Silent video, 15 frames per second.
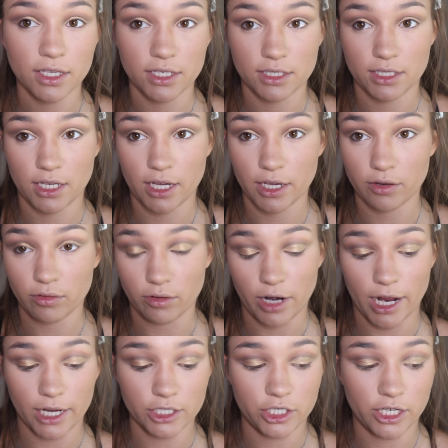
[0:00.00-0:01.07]
this like
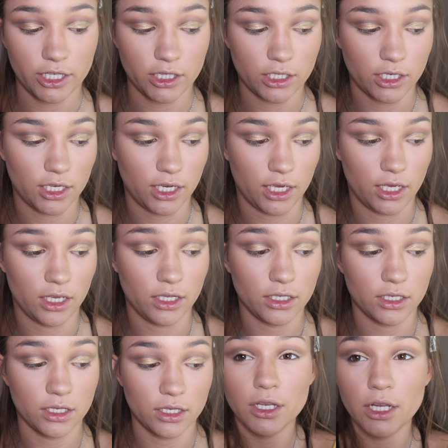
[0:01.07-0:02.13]
ratchet looking
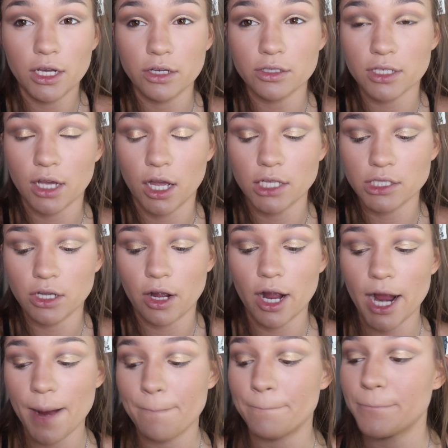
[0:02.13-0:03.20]
nose
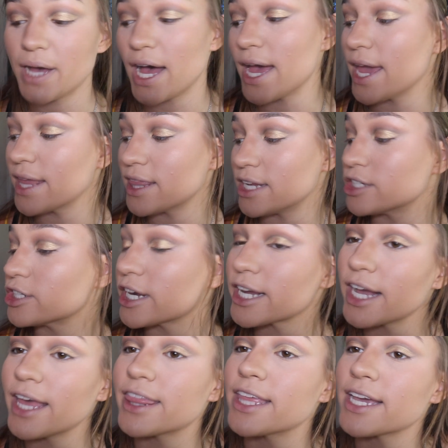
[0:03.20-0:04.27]
contour, but the trick
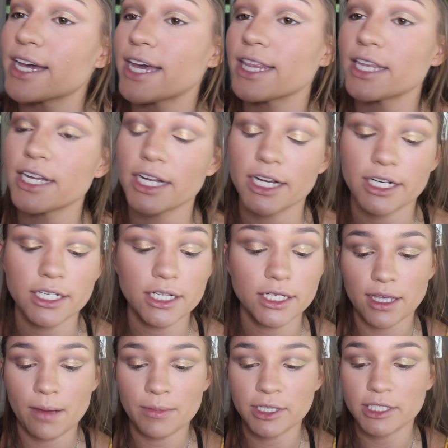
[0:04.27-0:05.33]
I think I learned,
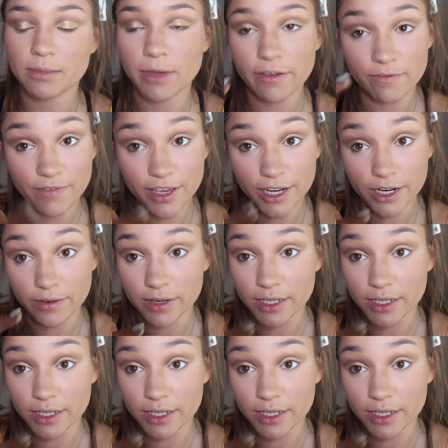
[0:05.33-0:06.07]
I'm using my finger